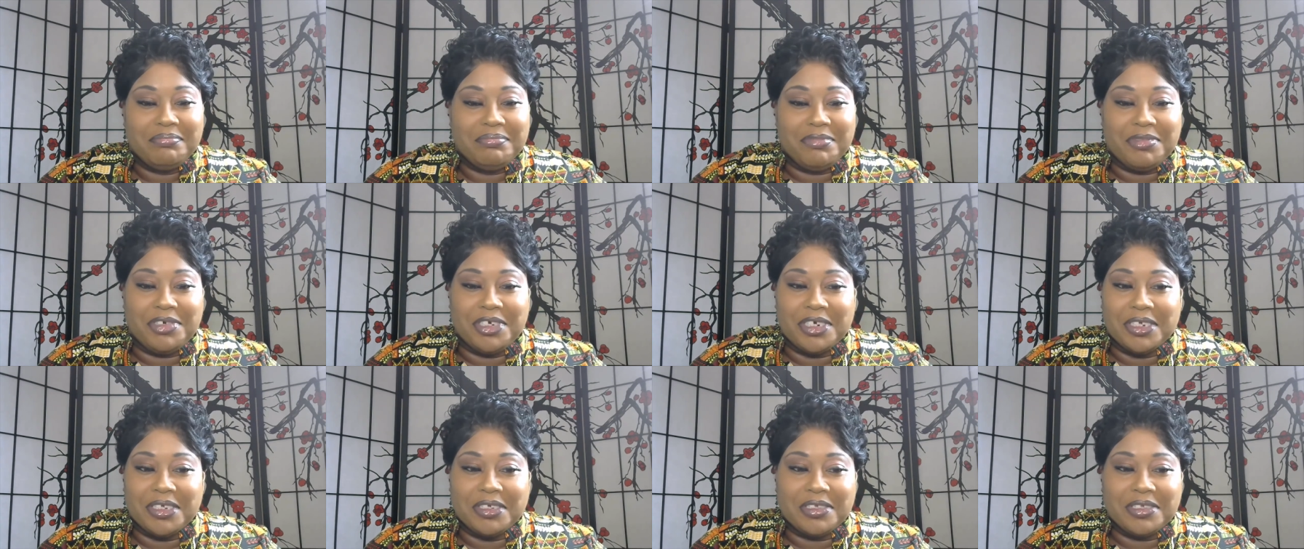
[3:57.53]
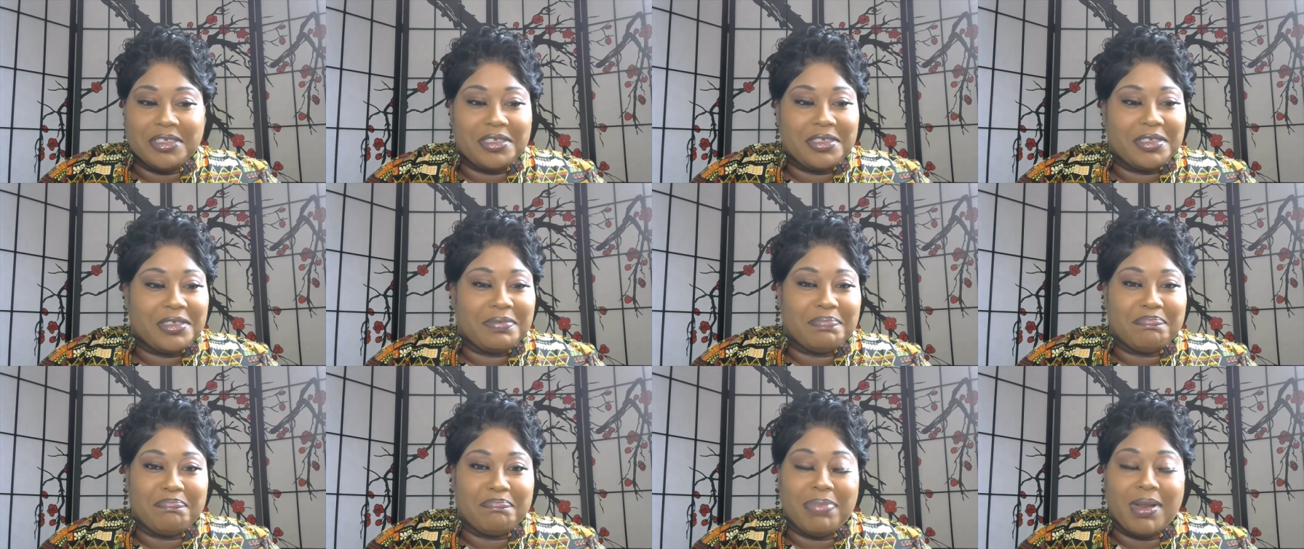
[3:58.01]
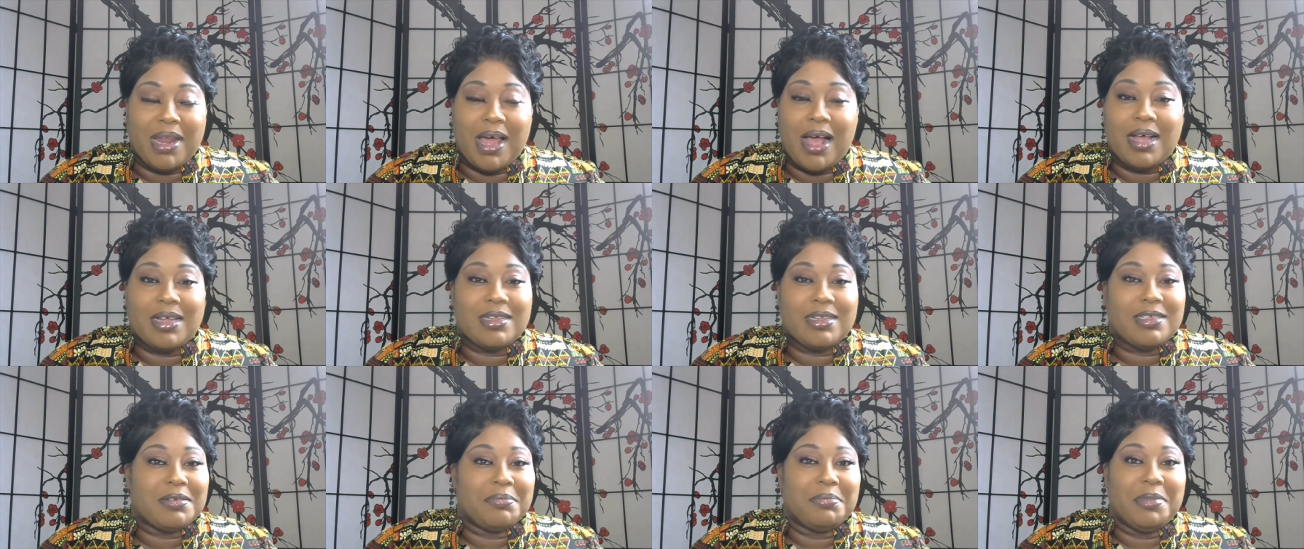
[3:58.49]
just
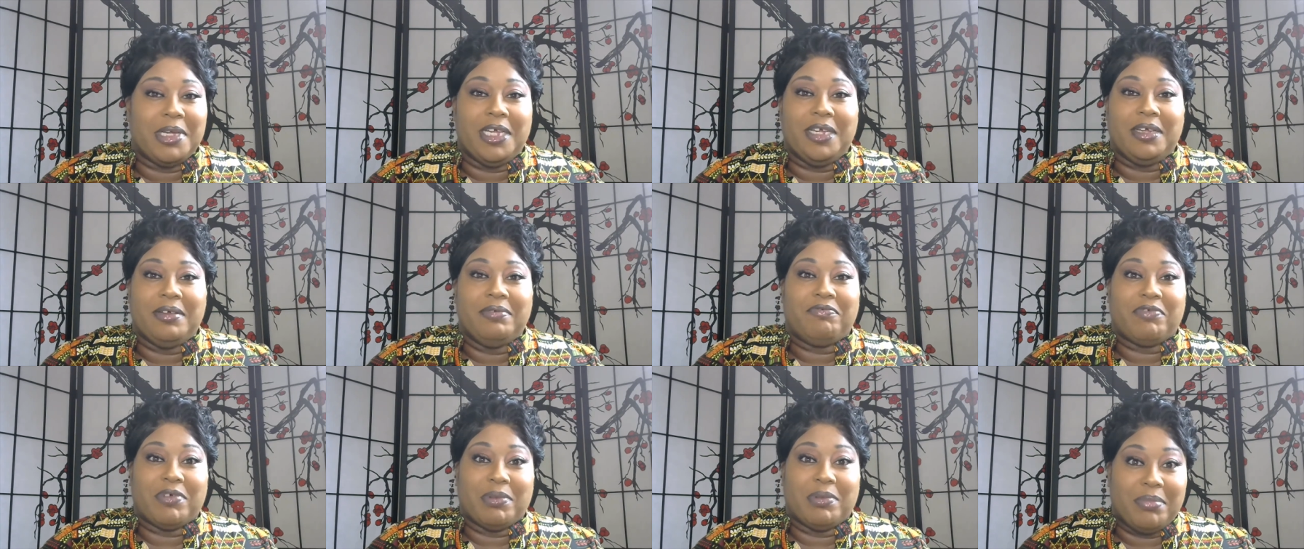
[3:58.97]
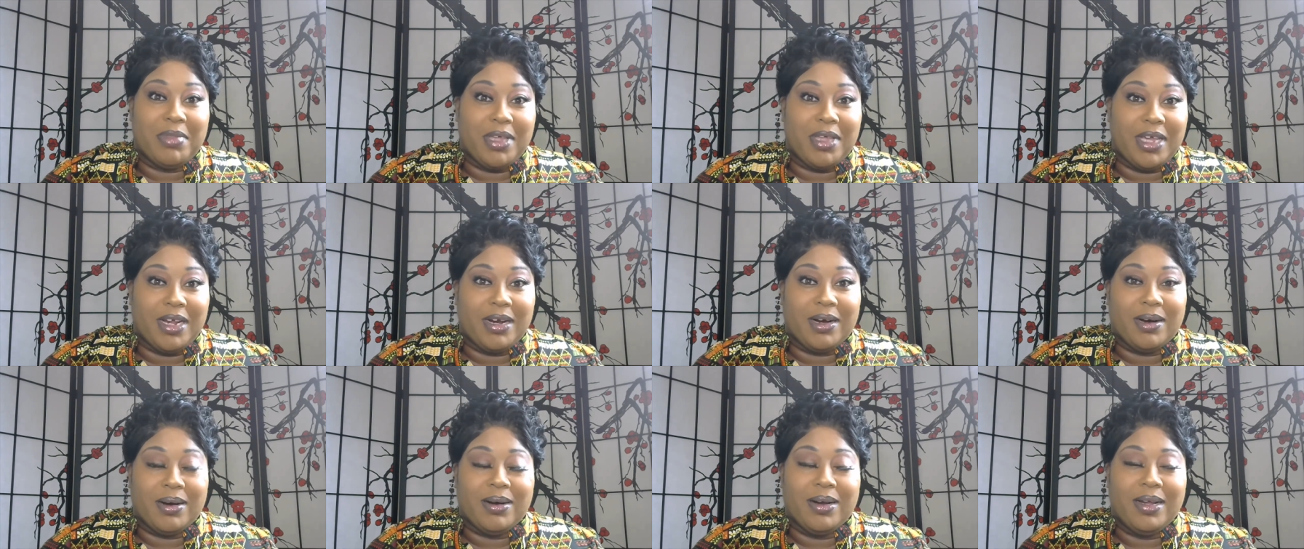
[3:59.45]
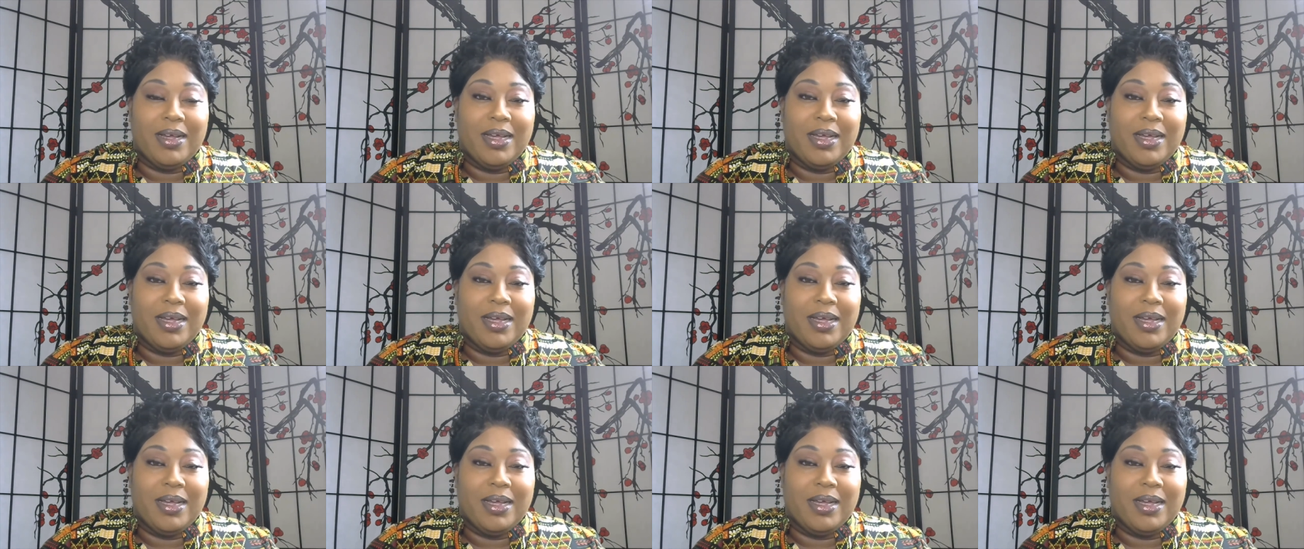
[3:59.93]
blossoming from there